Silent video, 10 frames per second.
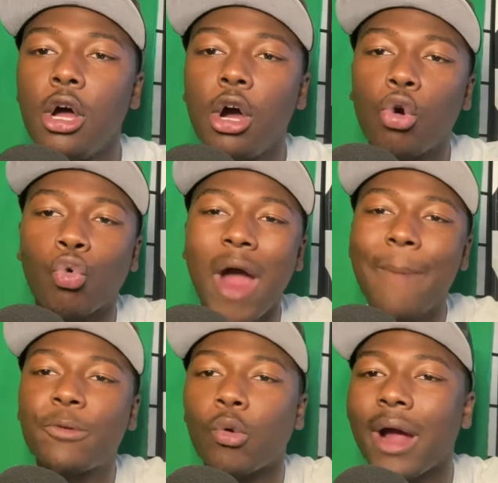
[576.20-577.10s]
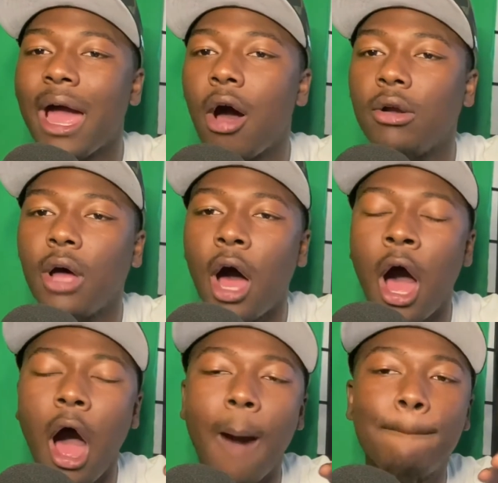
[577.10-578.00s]
wrapped around
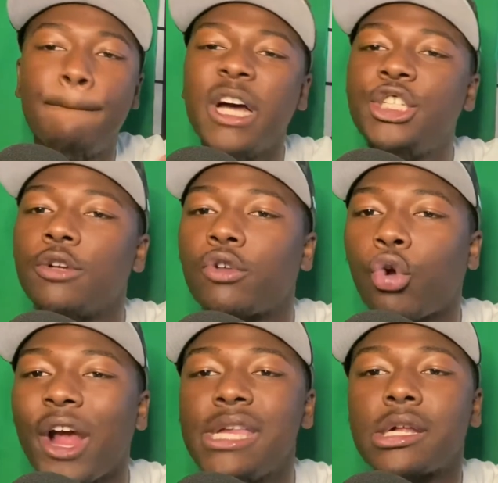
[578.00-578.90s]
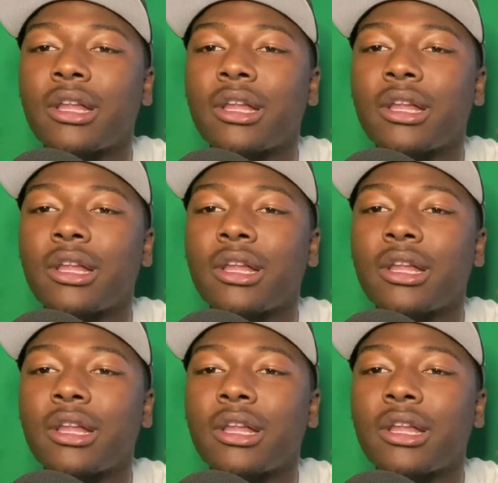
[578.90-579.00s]
a bunch of crates